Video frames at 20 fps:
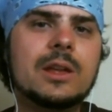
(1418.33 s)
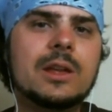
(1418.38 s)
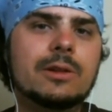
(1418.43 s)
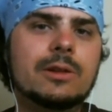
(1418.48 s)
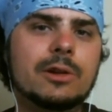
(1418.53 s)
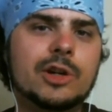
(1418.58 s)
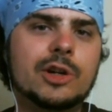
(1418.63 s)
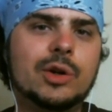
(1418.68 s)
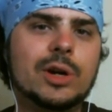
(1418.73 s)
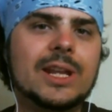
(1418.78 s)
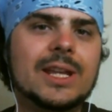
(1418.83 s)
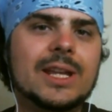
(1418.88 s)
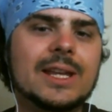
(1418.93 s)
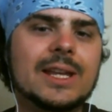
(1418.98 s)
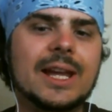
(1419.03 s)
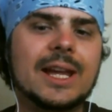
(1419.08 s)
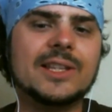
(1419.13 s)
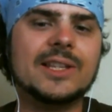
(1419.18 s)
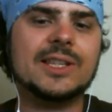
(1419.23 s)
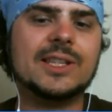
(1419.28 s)
You're treating
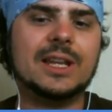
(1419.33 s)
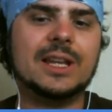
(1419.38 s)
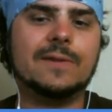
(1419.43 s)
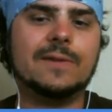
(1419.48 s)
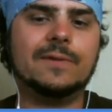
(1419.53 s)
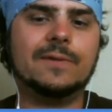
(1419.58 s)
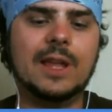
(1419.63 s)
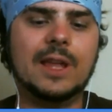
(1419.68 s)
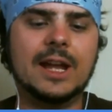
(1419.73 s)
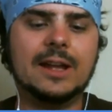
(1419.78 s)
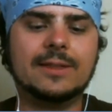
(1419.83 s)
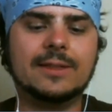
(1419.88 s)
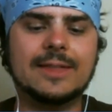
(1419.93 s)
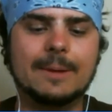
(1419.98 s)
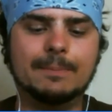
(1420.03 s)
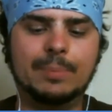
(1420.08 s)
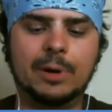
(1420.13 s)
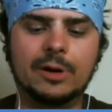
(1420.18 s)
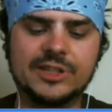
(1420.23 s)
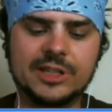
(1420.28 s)
it as if like
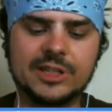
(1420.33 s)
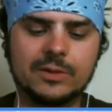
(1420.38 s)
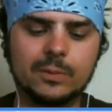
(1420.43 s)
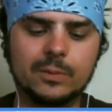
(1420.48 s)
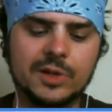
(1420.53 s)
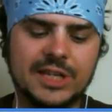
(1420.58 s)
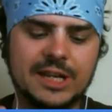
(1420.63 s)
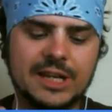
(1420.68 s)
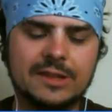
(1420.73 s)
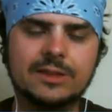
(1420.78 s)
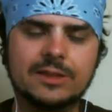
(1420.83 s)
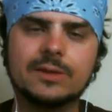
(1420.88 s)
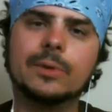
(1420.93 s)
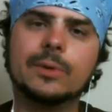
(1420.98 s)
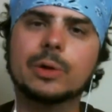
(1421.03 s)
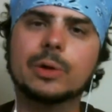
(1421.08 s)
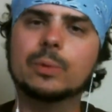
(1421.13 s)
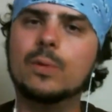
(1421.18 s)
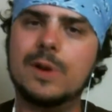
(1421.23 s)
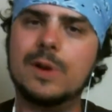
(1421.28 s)
that person was in the
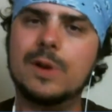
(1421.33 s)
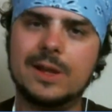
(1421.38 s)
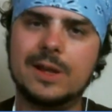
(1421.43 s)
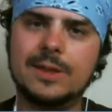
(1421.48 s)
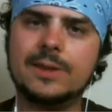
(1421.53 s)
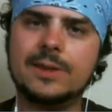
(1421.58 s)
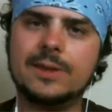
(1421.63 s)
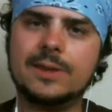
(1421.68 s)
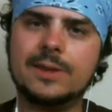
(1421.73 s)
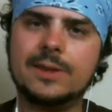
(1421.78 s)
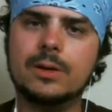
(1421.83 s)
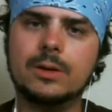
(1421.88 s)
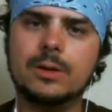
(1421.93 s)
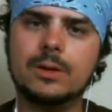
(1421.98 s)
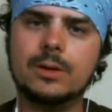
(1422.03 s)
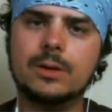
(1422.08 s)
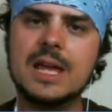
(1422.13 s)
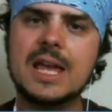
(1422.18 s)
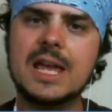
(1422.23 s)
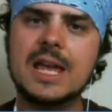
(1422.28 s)
room with you.
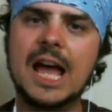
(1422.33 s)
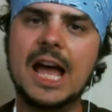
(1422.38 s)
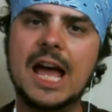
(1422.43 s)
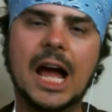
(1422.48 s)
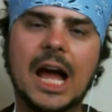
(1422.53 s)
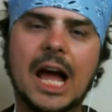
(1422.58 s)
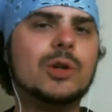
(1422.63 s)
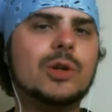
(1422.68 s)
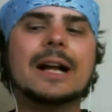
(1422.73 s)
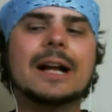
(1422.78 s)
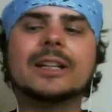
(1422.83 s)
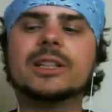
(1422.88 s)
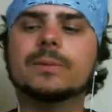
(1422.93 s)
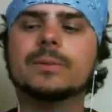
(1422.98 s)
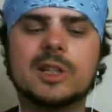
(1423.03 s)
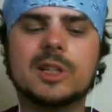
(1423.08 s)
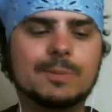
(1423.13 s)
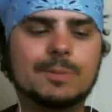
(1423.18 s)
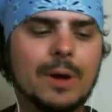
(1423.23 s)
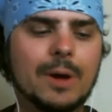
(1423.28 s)
How would you act
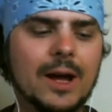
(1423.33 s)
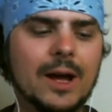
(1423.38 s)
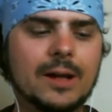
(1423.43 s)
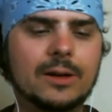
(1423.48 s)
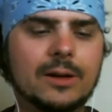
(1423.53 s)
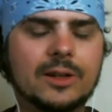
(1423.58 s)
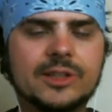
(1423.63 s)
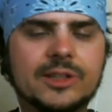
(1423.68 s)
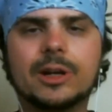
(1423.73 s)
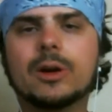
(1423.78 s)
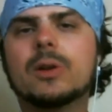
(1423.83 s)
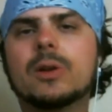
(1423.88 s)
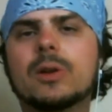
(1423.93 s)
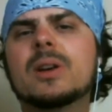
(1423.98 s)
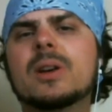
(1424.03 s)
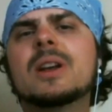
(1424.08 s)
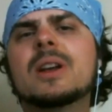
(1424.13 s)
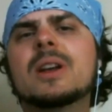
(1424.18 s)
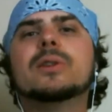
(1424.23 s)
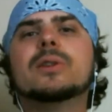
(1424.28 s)
and respond? So
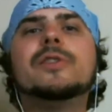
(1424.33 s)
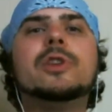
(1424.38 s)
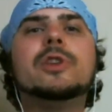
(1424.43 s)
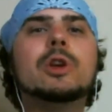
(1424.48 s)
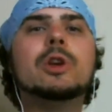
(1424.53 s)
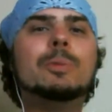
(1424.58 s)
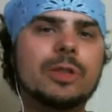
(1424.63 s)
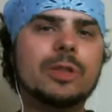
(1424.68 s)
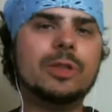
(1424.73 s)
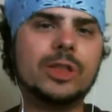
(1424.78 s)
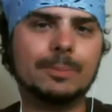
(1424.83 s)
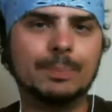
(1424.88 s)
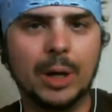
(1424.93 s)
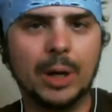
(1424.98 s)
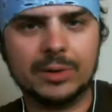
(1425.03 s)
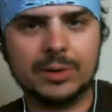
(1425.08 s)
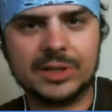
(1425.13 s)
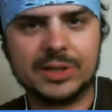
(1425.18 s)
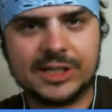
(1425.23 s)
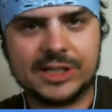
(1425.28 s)
if you put the
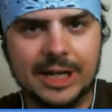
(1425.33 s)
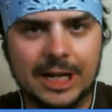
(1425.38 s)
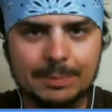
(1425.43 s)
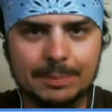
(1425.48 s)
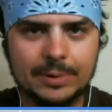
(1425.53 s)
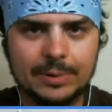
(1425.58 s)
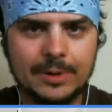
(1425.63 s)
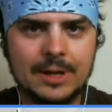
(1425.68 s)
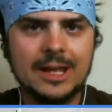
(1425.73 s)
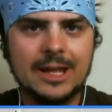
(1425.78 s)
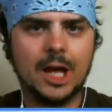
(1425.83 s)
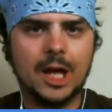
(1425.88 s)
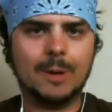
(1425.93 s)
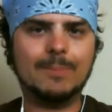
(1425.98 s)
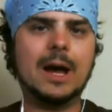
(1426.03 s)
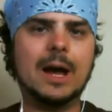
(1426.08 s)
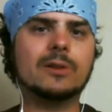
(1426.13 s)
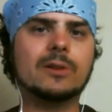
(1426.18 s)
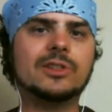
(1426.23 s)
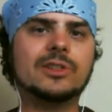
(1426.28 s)
post up
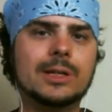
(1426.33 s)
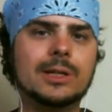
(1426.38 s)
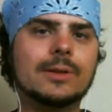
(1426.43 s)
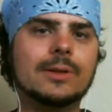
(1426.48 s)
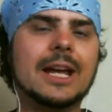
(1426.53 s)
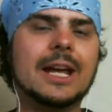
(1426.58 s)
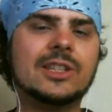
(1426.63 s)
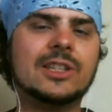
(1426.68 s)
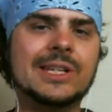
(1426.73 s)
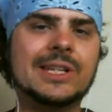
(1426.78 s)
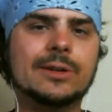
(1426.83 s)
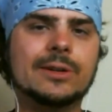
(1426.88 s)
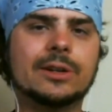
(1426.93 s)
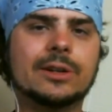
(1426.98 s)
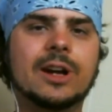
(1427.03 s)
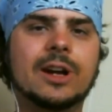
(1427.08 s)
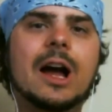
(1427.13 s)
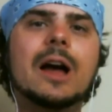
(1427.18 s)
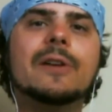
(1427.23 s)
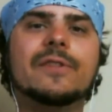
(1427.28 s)
about do you like tea or
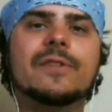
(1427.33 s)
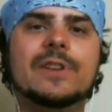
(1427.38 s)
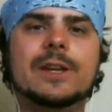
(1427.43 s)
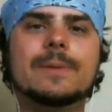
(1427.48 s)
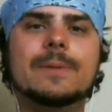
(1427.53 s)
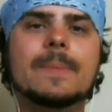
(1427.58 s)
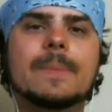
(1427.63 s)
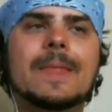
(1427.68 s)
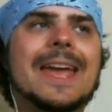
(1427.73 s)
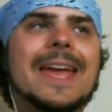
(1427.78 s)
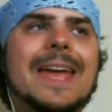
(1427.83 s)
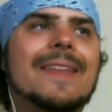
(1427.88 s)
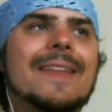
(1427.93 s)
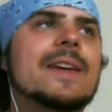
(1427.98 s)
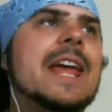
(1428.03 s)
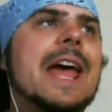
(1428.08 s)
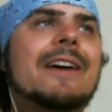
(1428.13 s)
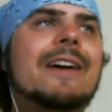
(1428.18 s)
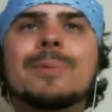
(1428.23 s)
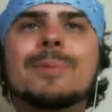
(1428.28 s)
coffee, and
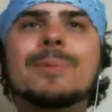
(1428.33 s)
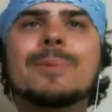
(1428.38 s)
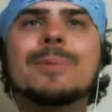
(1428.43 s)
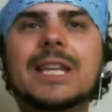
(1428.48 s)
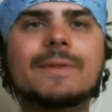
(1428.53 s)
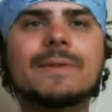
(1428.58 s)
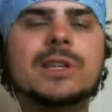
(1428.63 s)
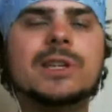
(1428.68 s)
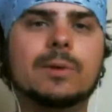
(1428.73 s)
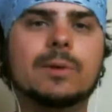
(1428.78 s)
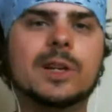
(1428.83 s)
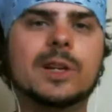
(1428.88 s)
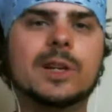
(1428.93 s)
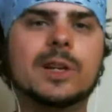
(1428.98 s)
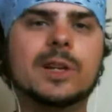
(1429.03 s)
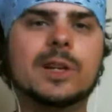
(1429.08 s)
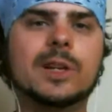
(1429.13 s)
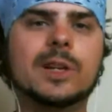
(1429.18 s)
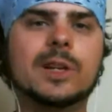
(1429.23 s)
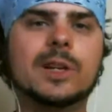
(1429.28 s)
then everybody gives you a
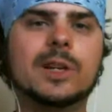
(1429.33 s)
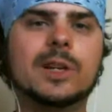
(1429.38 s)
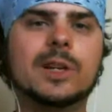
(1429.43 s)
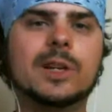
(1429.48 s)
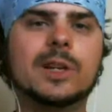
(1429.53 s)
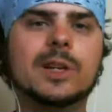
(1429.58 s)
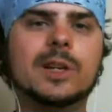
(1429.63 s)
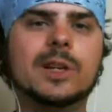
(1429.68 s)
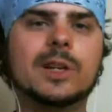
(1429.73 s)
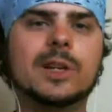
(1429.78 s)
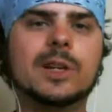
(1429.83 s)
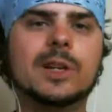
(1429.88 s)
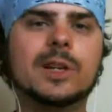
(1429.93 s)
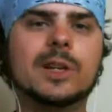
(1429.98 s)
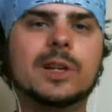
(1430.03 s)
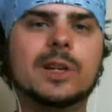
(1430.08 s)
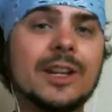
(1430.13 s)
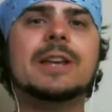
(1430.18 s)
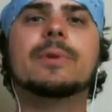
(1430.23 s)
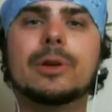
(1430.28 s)
response and you're sitting in the same
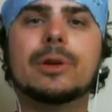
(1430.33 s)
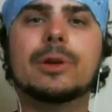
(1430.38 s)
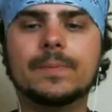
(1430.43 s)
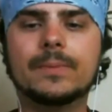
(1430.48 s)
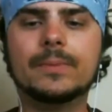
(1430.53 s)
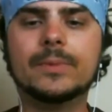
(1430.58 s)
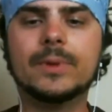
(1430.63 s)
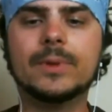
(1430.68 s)
room,